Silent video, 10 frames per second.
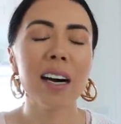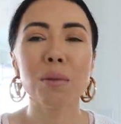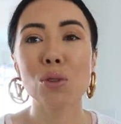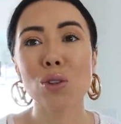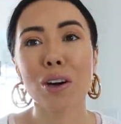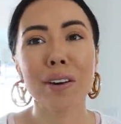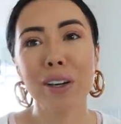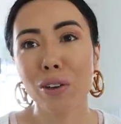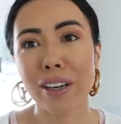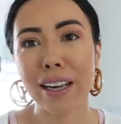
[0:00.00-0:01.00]
I'm sorry
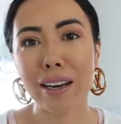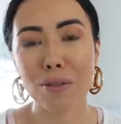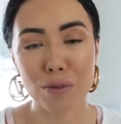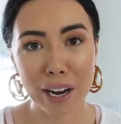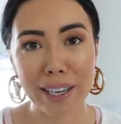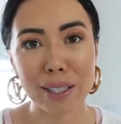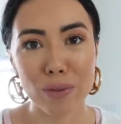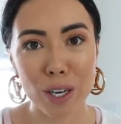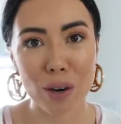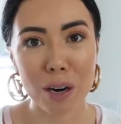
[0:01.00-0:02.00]
I couldn't get a Friday's
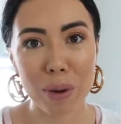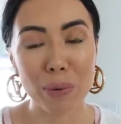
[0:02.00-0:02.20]
video up.